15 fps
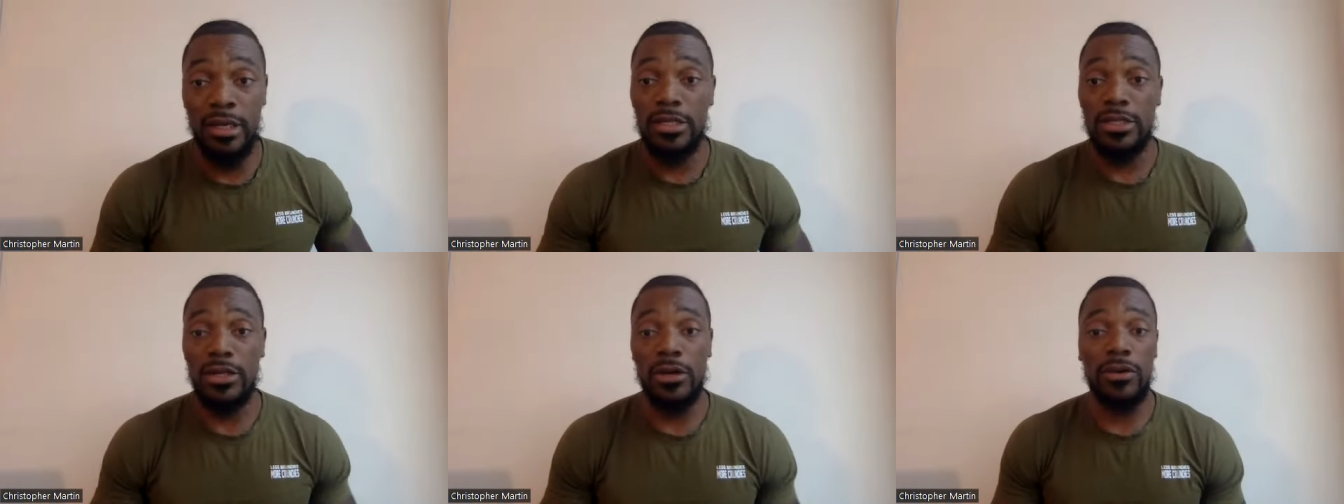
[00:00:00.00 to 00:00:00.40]

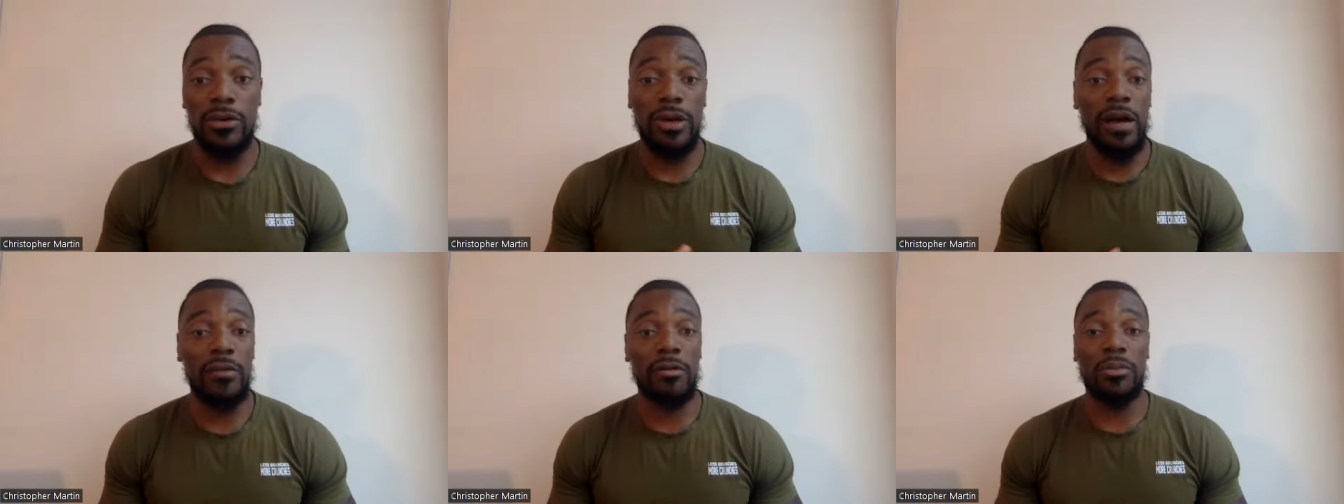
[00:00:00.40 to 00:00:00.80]

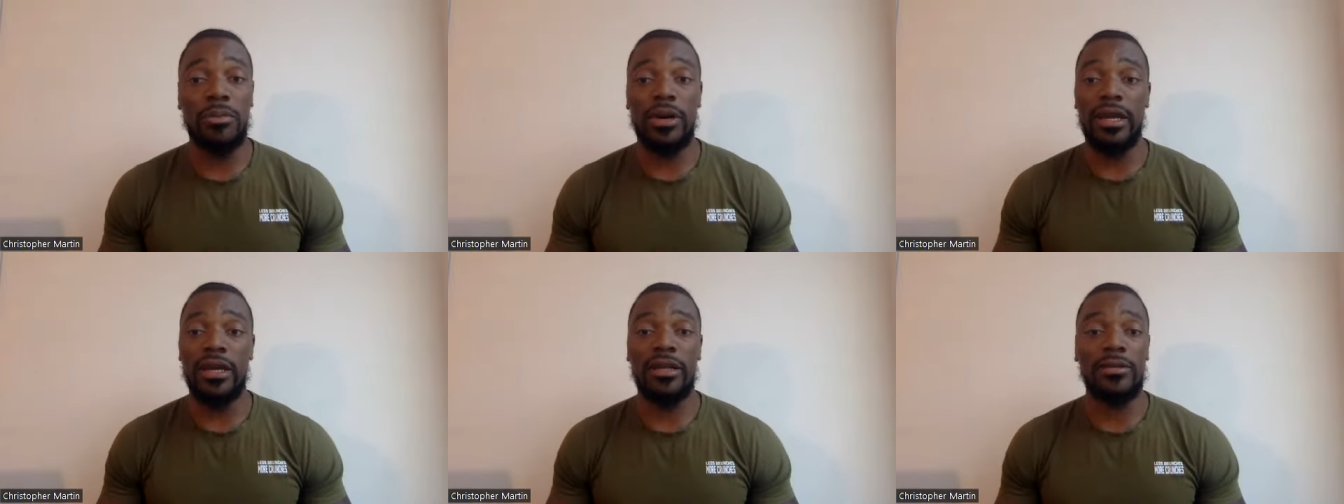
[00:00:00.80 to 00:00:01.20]
So I would
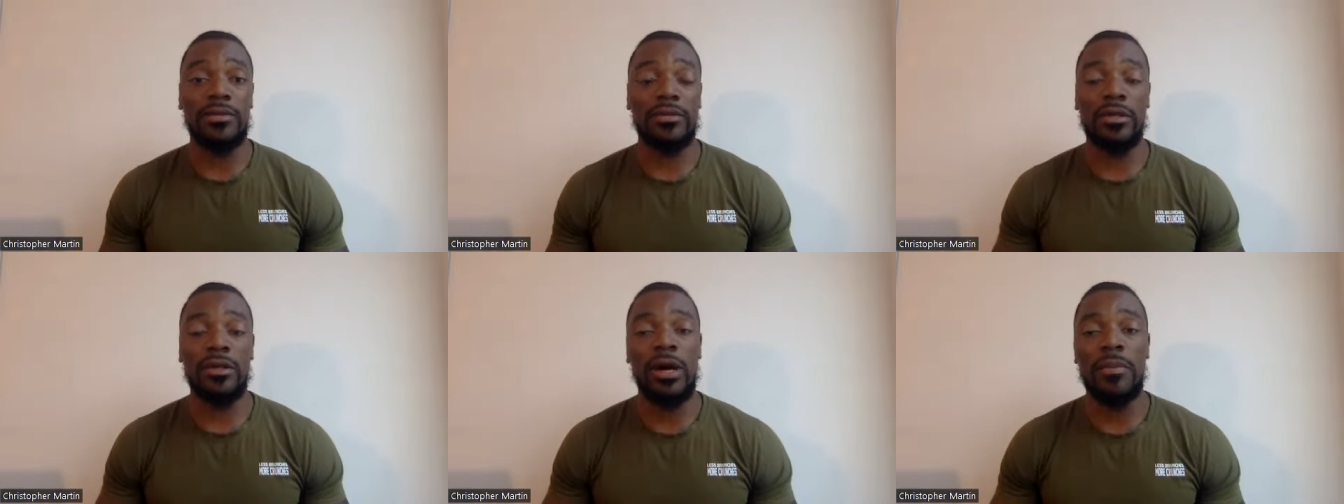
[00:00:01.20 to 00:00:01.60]
bring
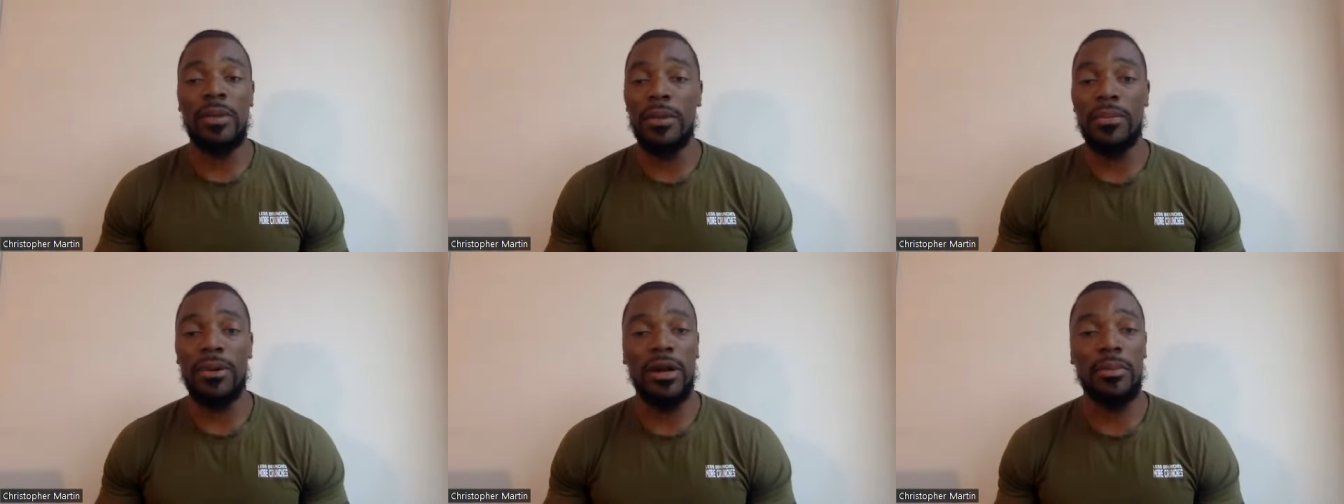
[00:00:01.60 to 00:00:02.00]
in, you know, I
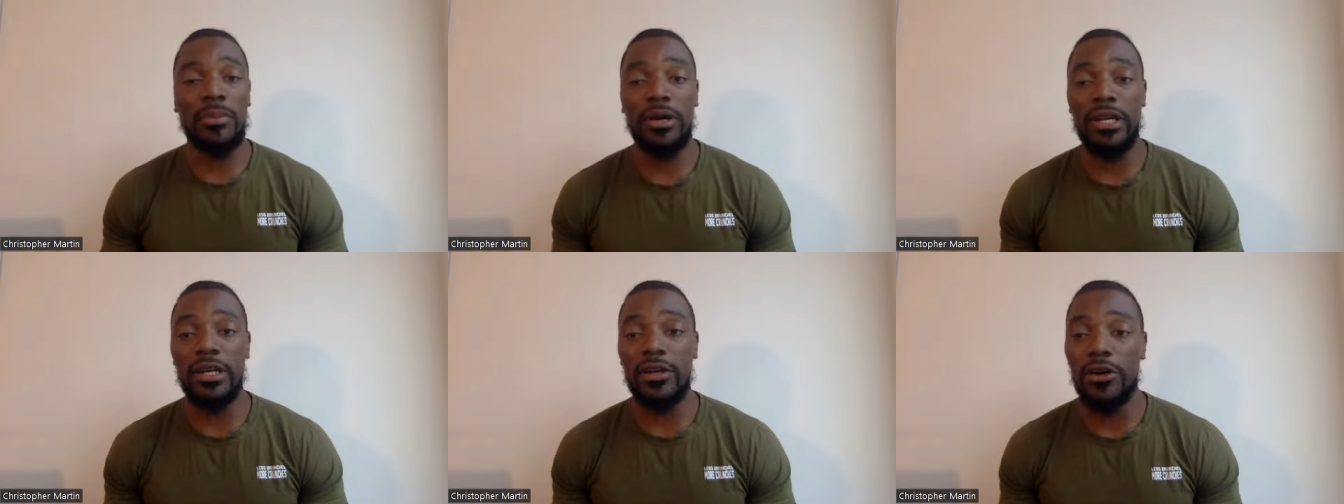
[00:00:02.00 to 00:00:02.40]
might bring a
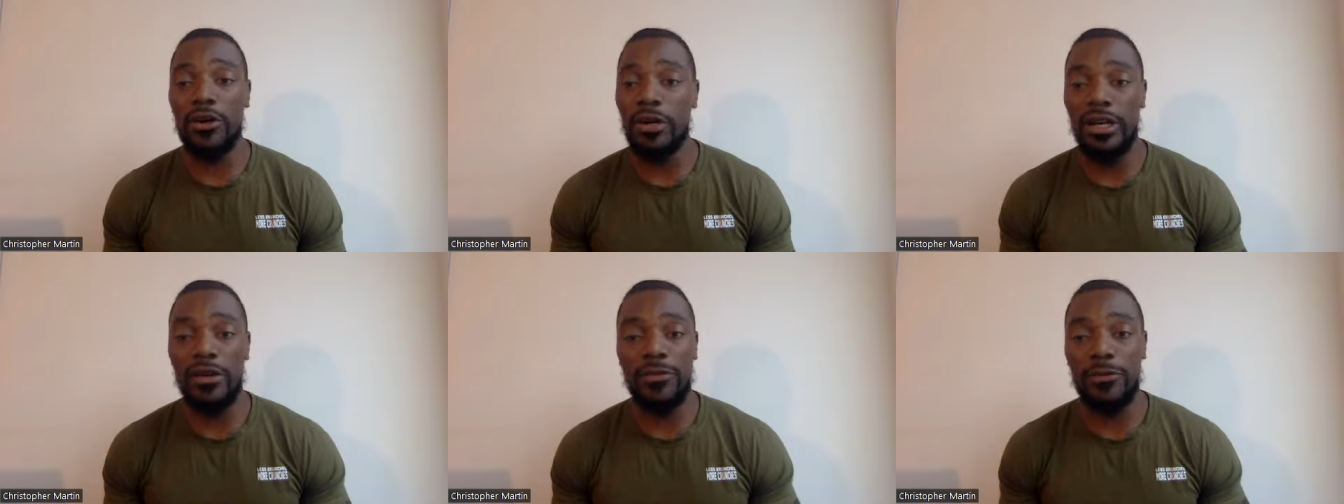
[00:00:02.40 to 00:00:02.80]
pretty
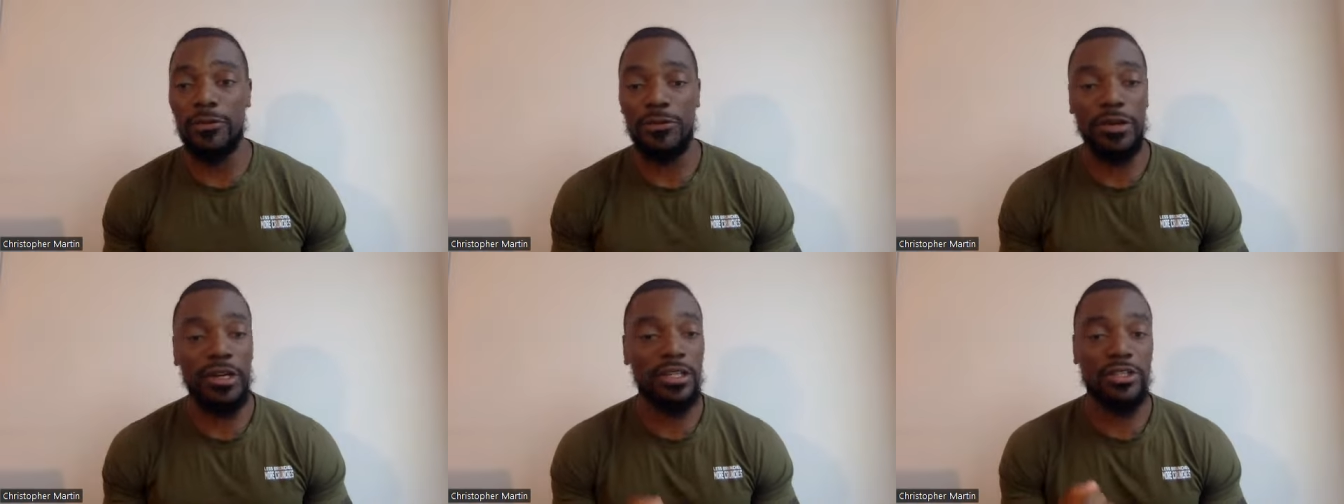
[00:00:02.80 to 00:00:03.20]
girl in for
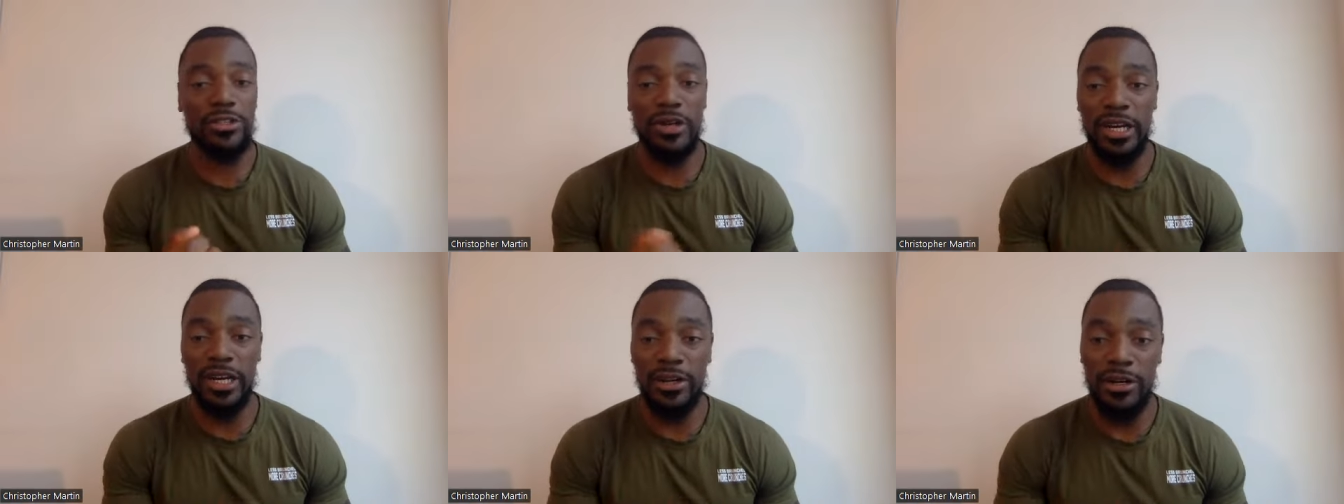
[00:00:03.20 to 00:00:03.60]
free
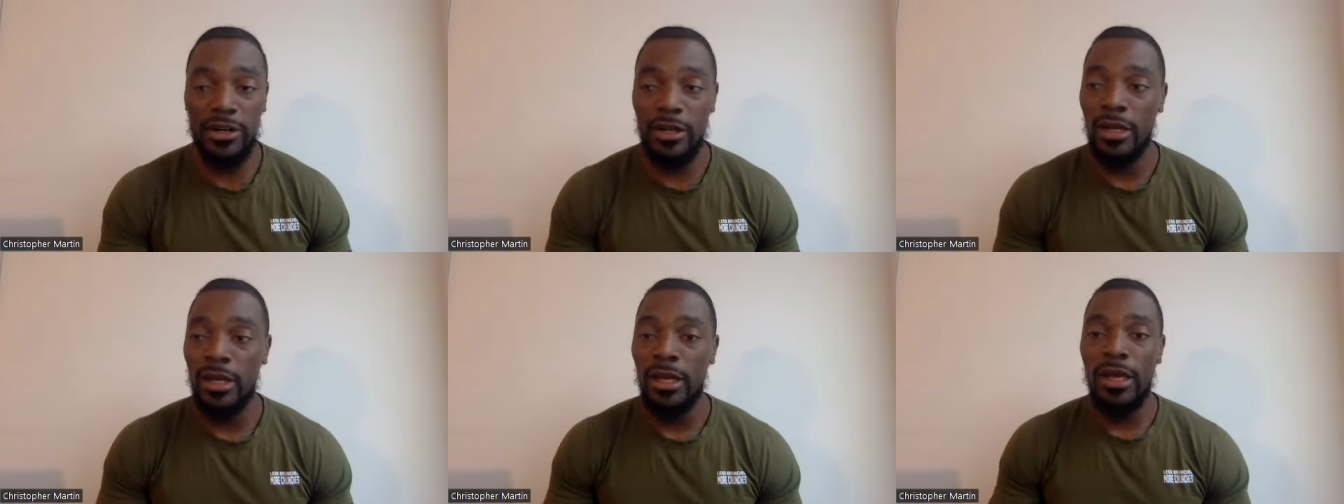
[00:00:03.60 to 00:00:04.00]
trainer.